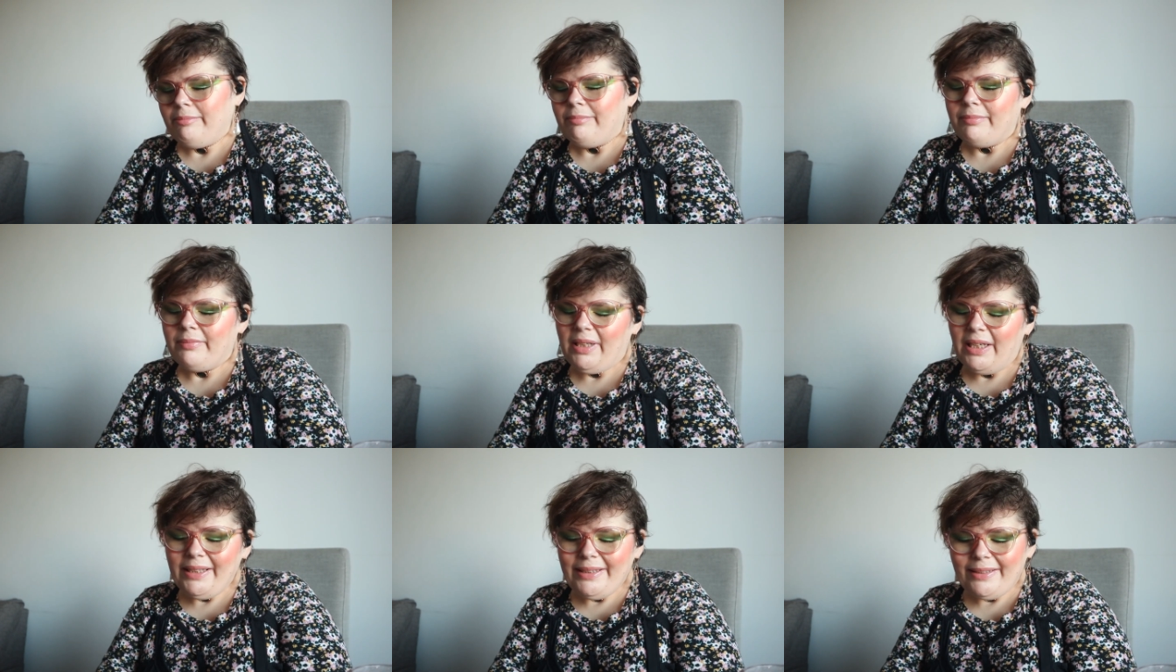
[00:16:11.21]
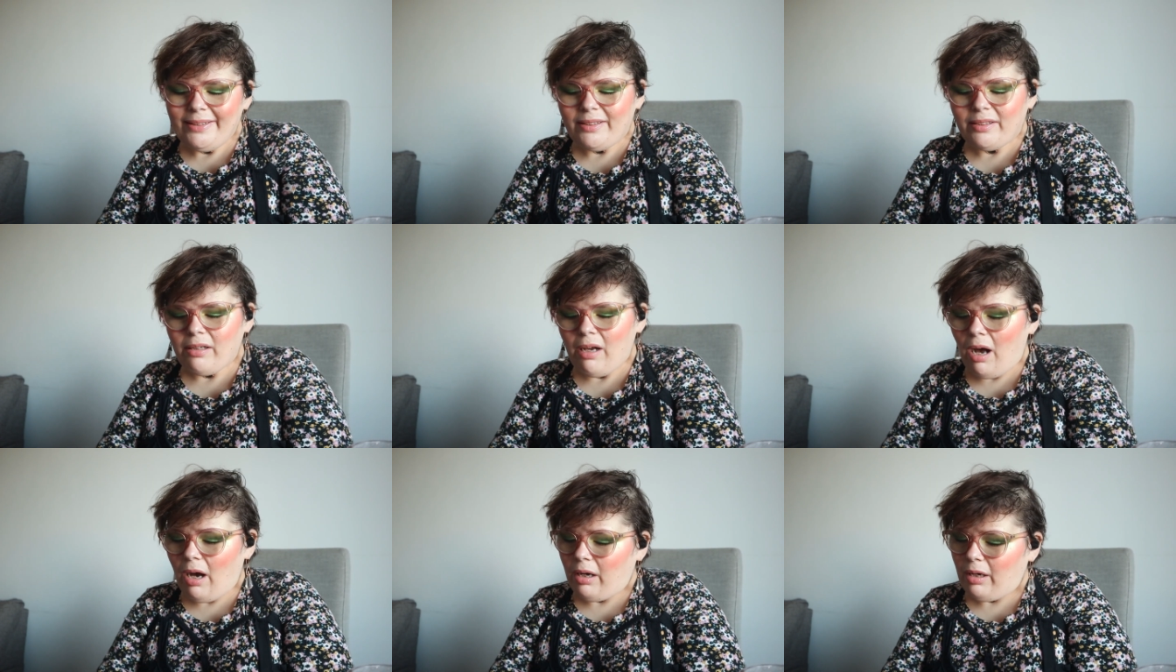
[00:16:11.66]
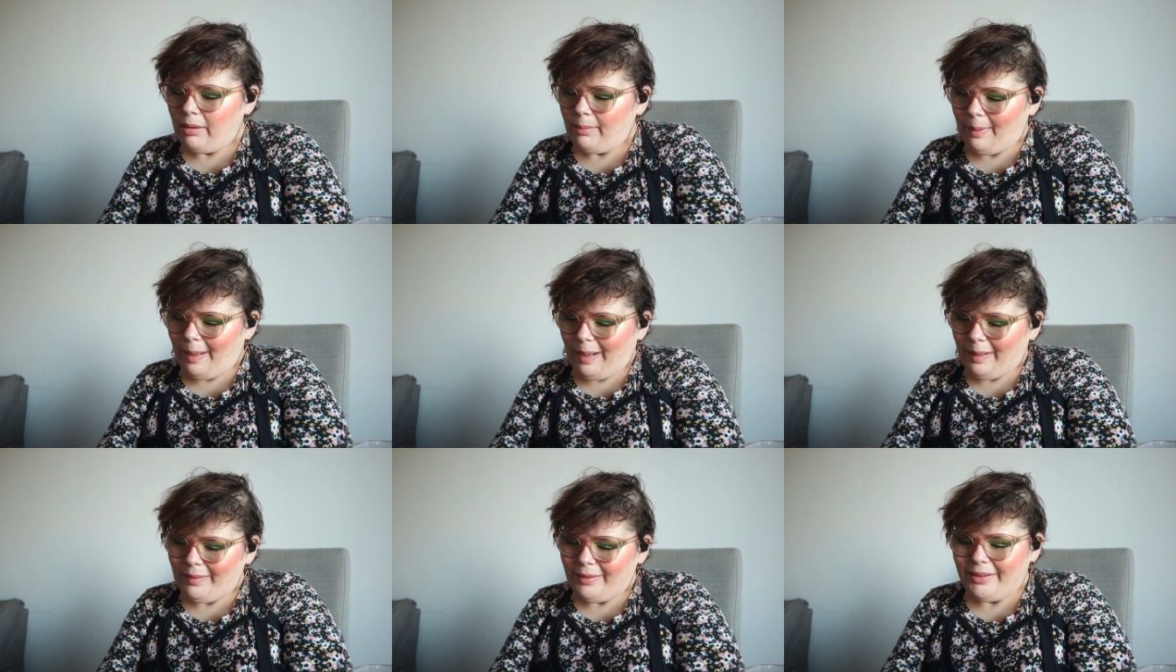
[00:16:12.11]
Let's talk
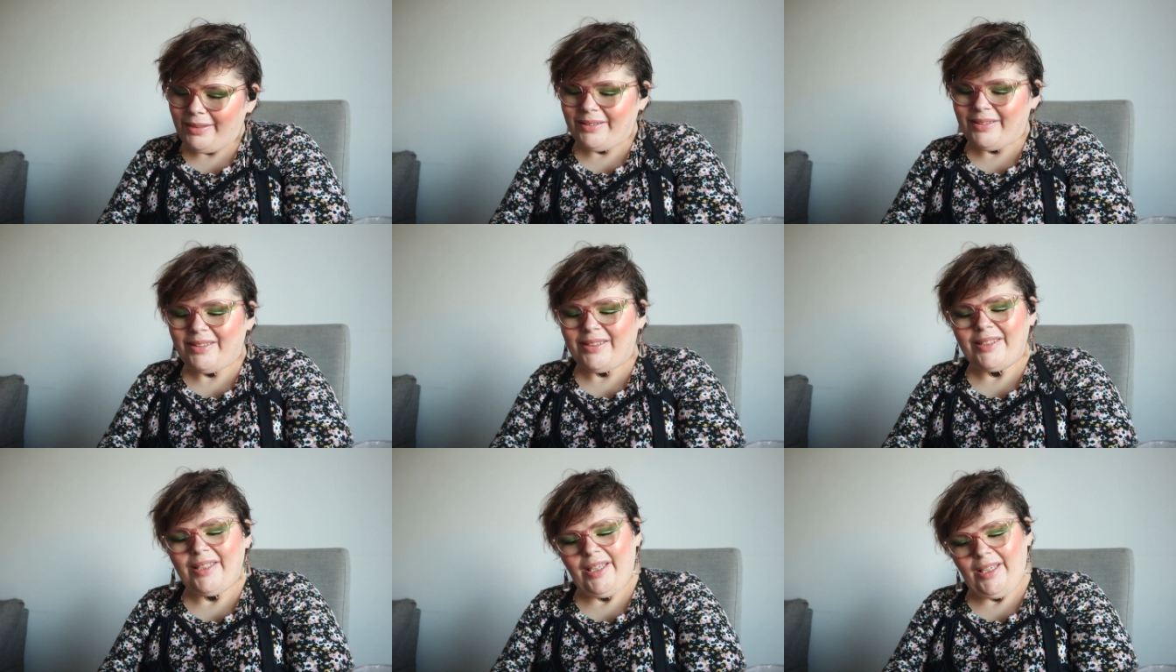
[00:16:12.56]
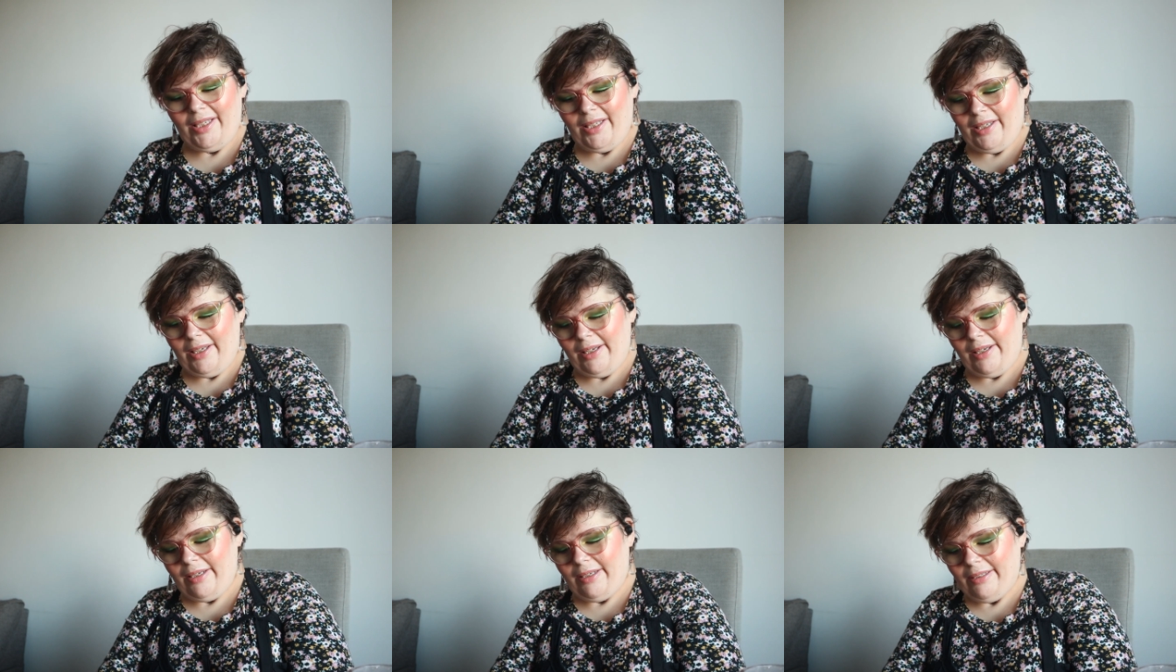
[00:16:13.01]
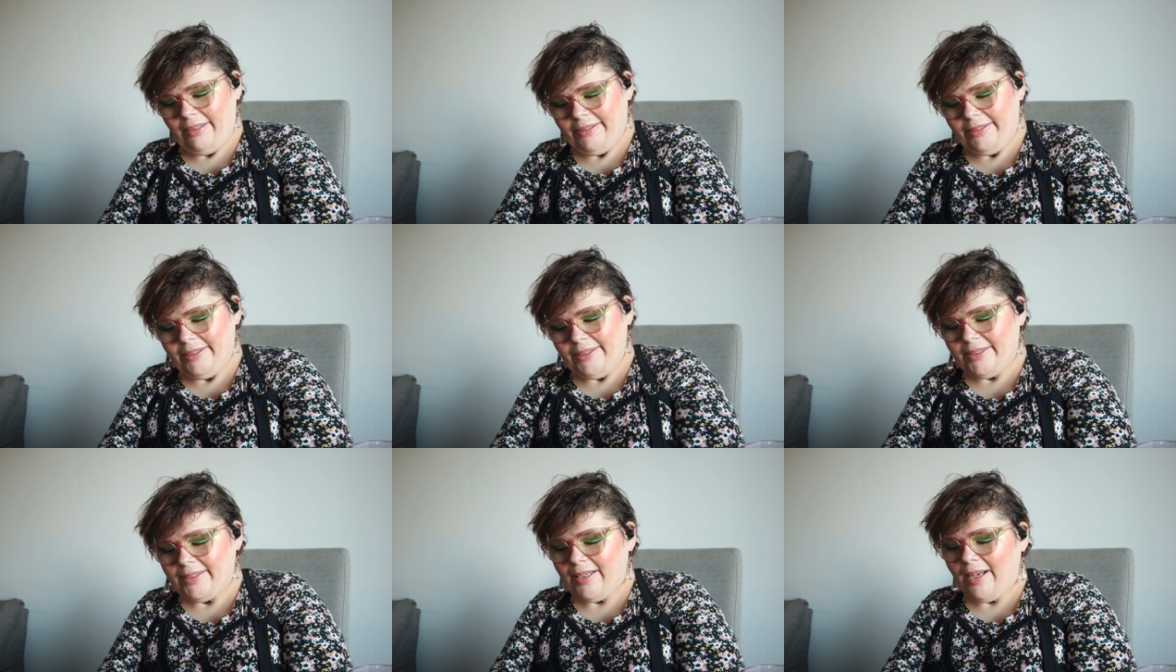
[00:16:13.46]
about a
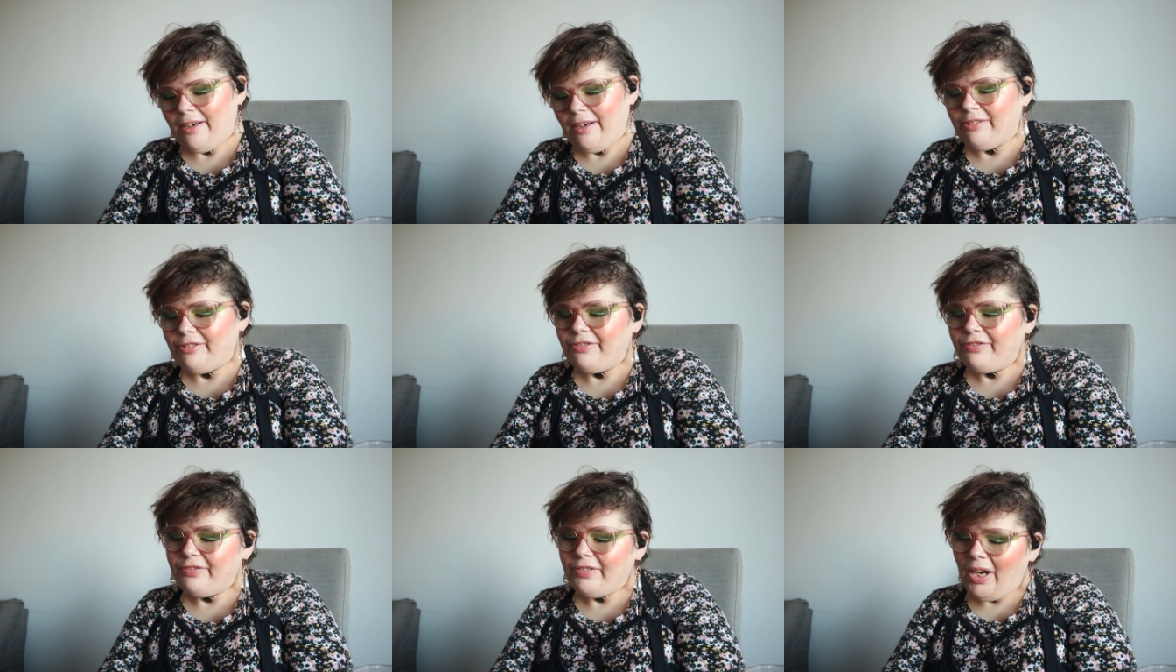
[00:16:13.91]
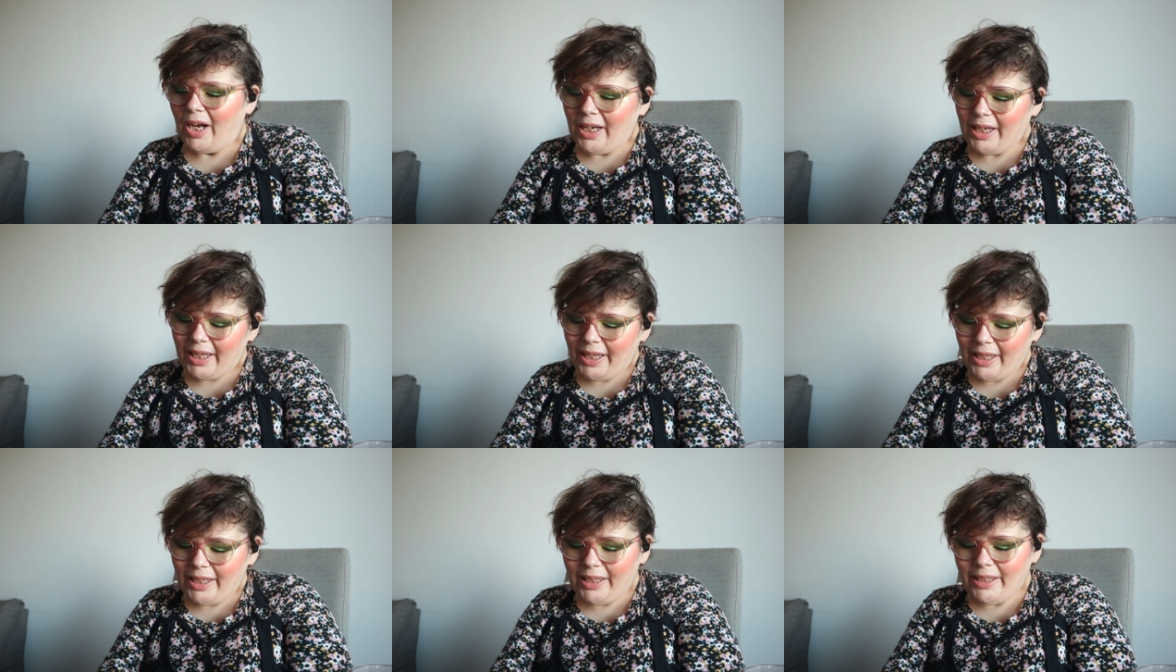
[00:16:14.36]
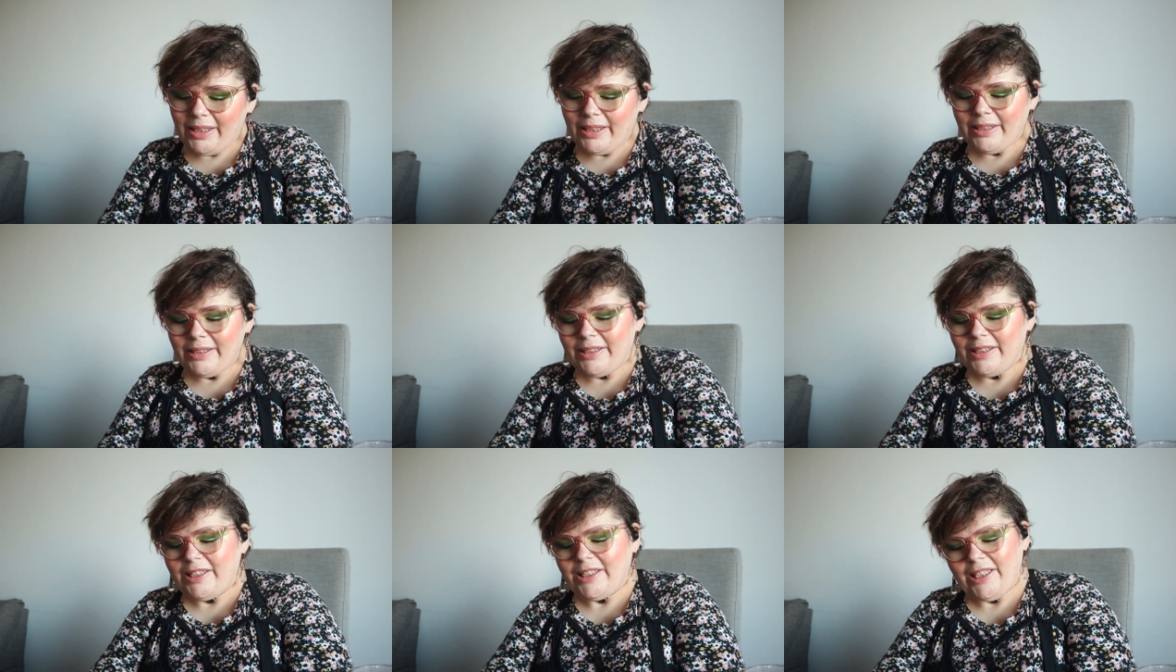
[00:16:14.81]
tease, a
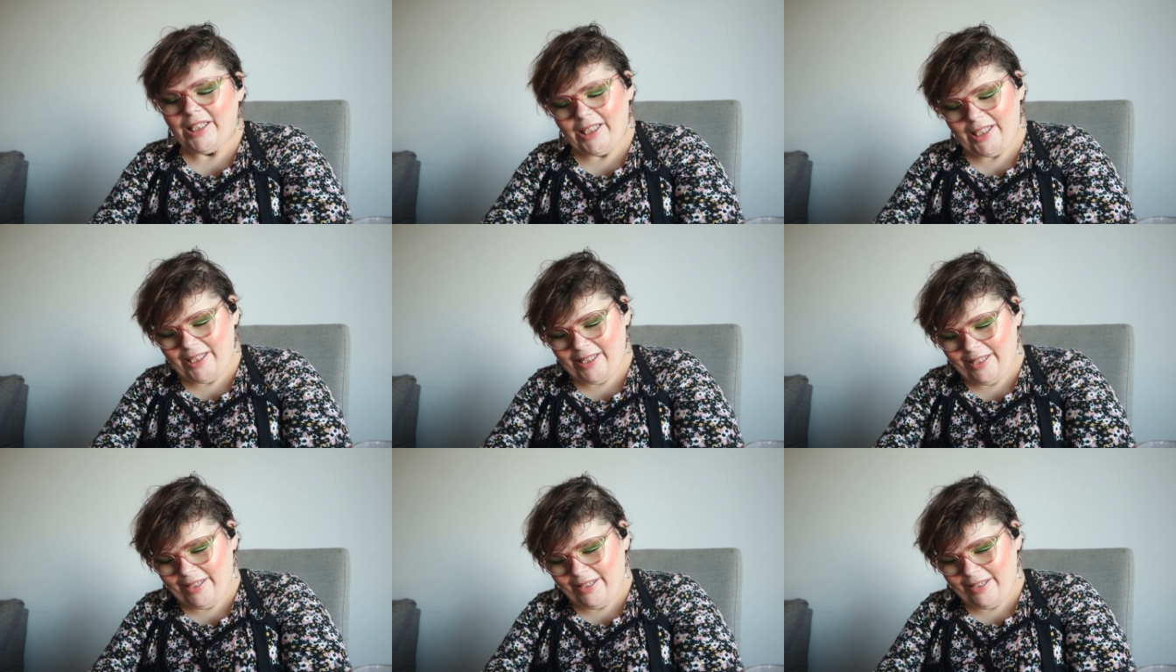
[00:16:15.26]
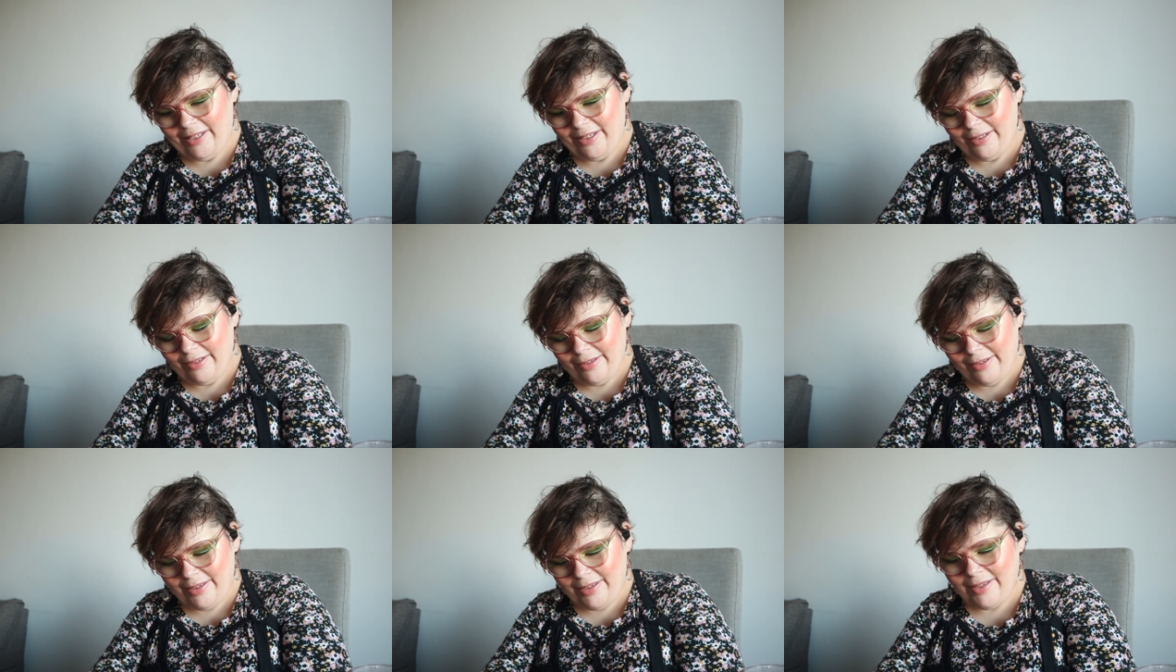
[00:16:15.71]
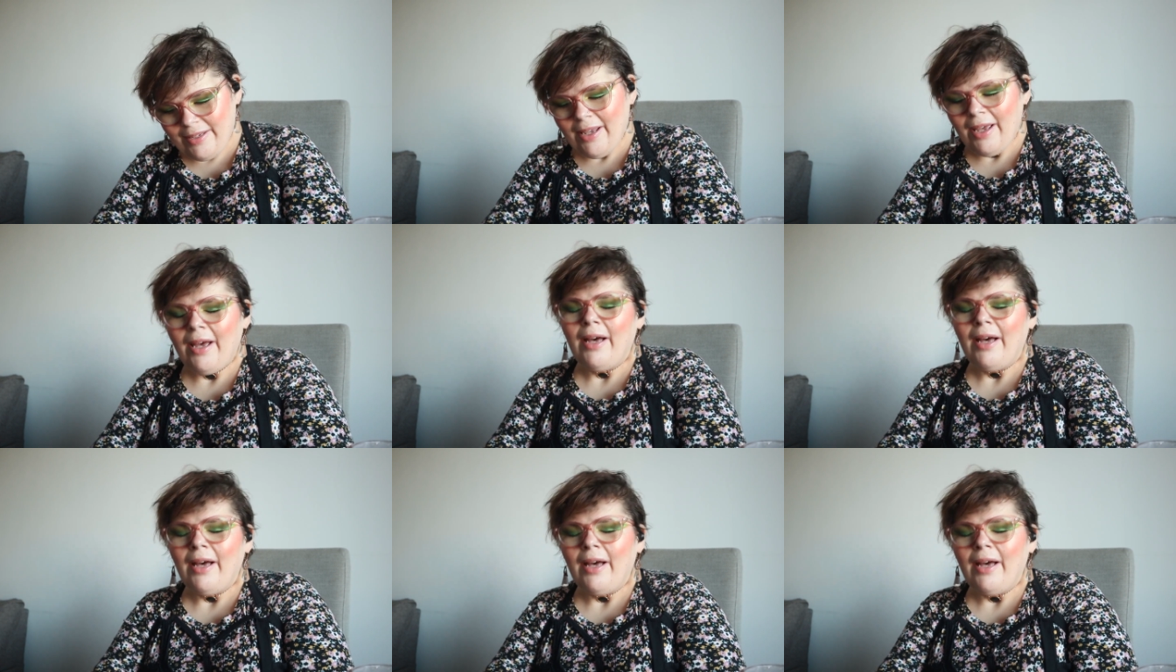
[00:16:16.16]
fucking tease.